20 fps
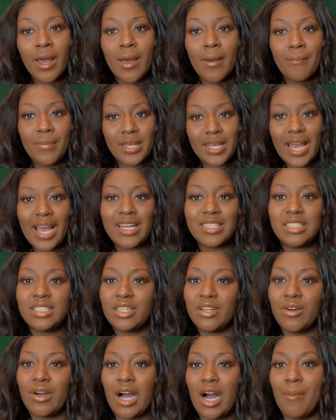But yeah,
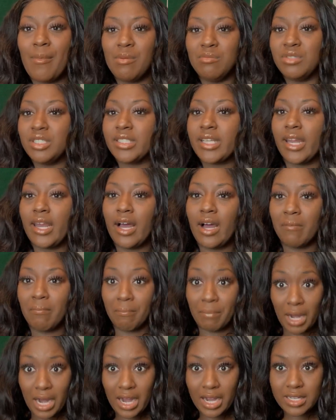so I'm just gonna
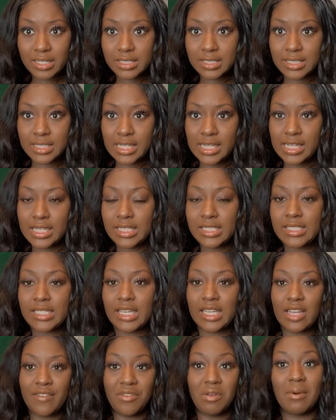unbox this
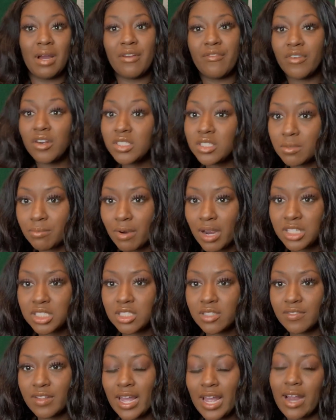and give you my first
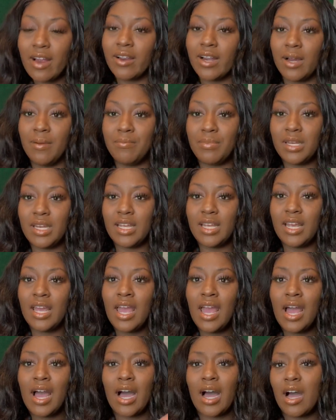impression of the hair company.
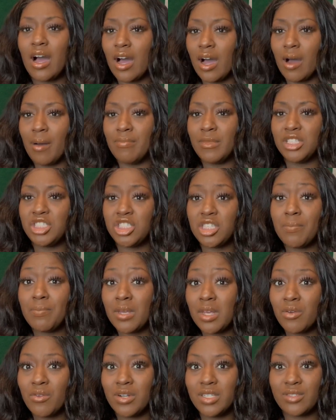The
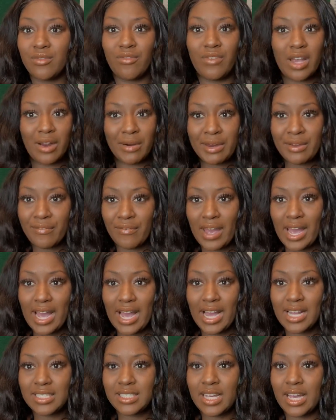shipping was very
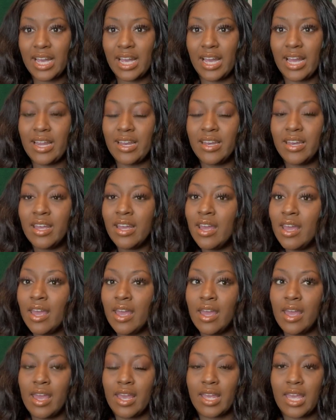fast and
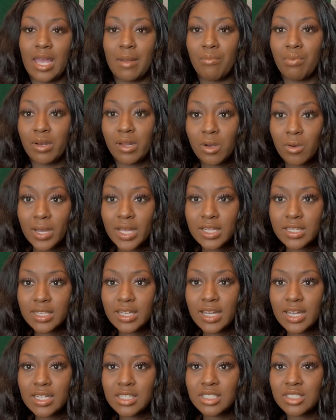it came pretty
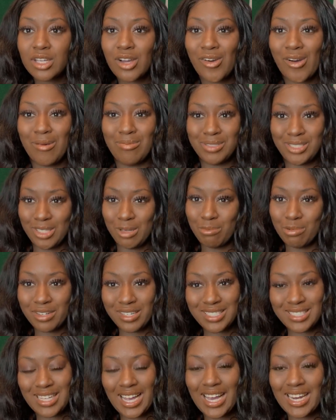quickly, so I'm super
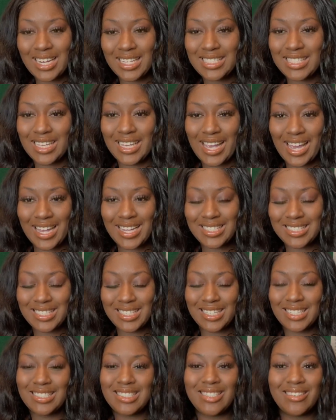excited to get into
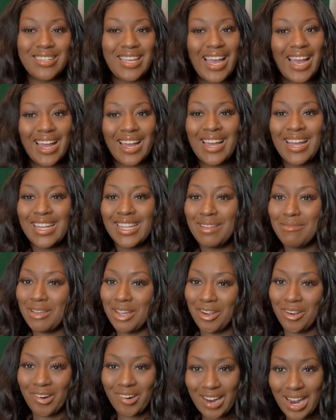this. So yeah, let me
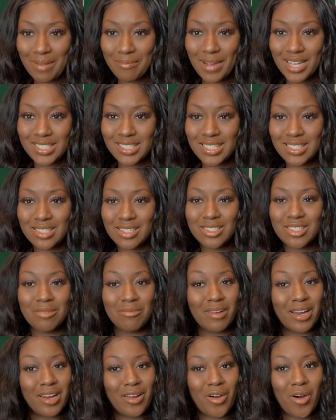go grab my scissors and
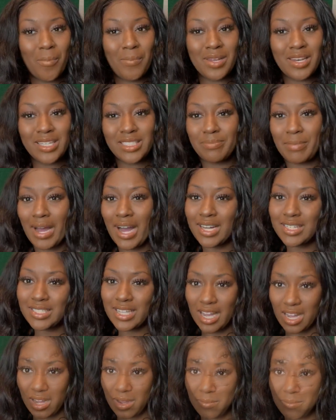we're gonna open this box
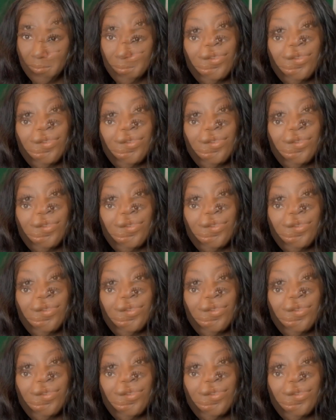up.